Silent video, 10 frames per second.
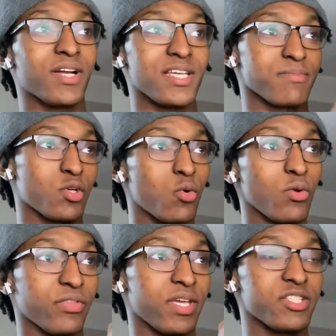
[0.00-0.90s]
I got some
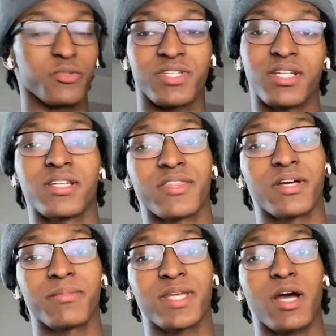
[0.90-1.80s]
cool things. You'll see it in the
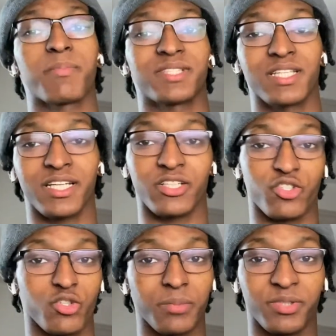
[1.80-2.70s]
thumbnail. I'll put the link in the
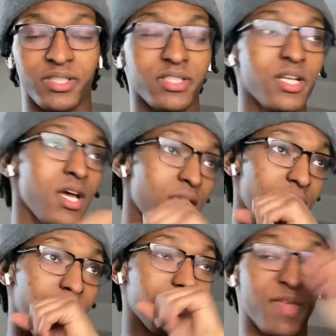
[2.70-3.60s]
description.
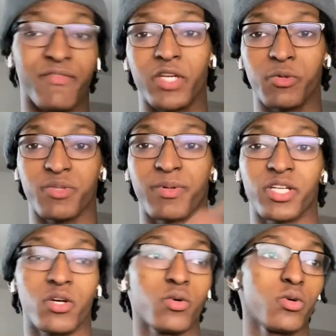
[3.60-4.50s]
That video was
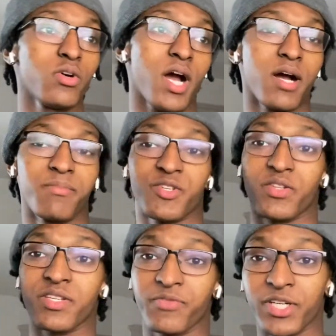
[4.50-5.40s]
pretty cool. So
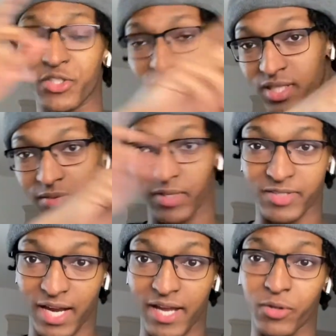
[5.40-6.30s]
this video, as you can see from the
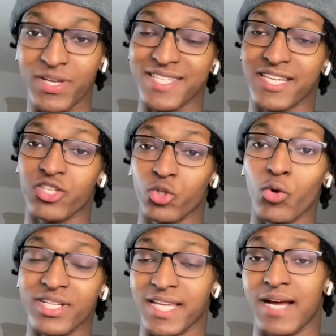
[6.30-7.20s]
title, is a
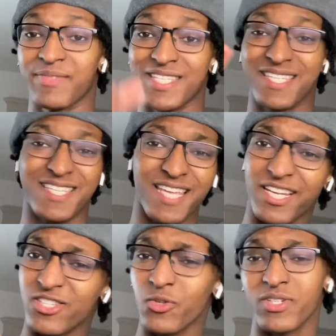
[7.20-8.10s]
story time. This is the
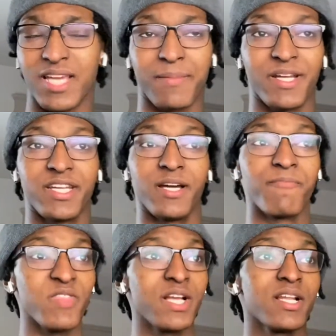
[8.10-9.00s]
second story time I've
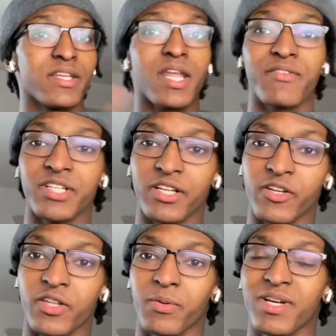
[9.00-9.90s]
done. Never done
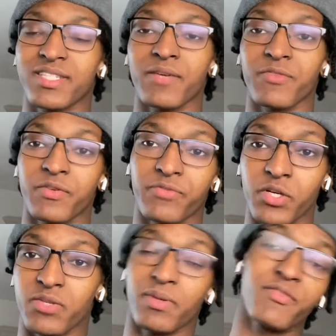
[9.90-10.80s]
another one except for the
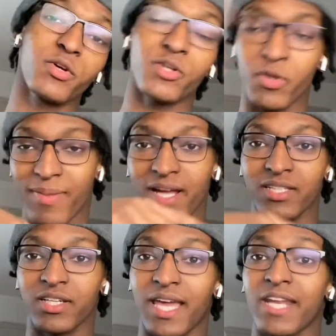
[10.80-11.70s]
first one. If you want to go back
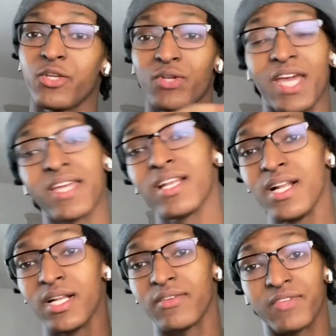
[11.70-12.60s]
and look at it, you can.
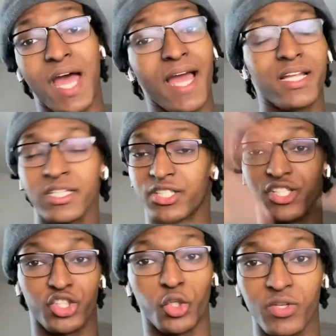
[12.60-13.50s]
If not, just
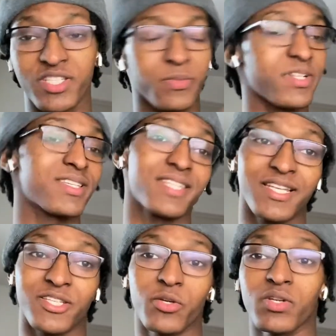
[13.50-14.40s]
enjoy this one.
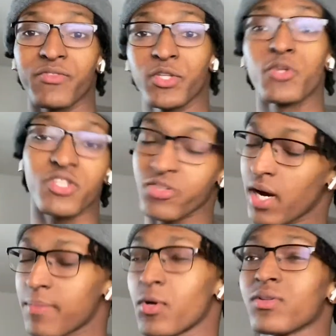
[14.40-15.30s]
Stay tuned. If you're new,
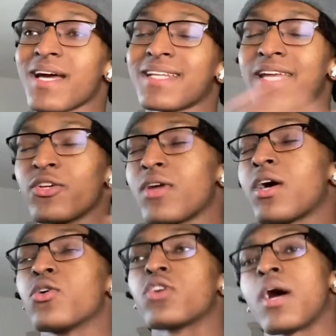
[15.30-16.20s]
subscribe. Old, like, not new, not
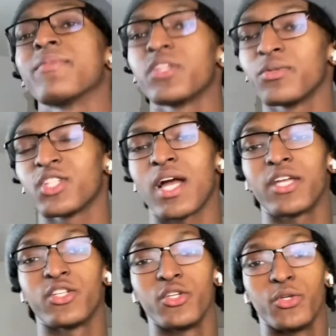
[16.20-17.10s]
old. Comment, do what you
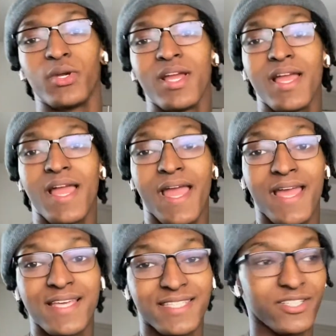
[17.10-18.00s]
gotta do.
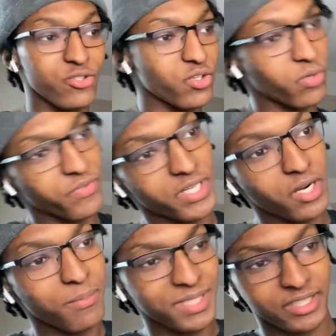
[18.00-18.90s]
And stay tuned to the whole
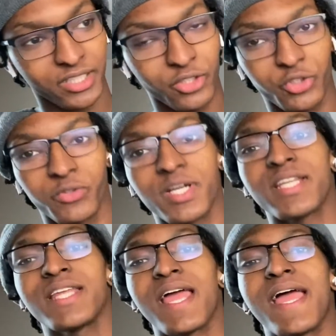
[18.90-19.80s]
video. I'm gonna let the intro
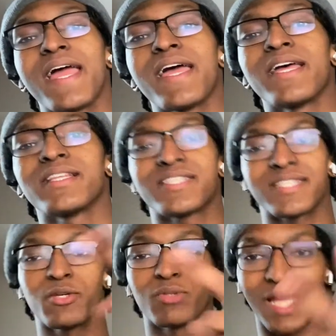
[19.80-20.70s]
run and see
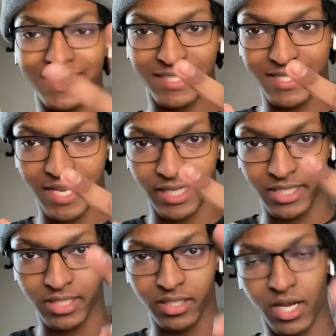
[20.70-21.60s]
you in like 10
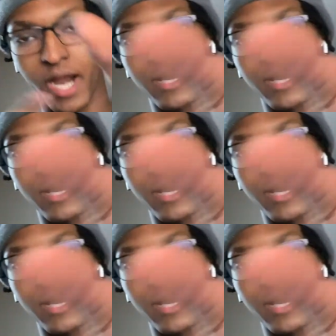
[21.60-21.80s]
seconds. All right.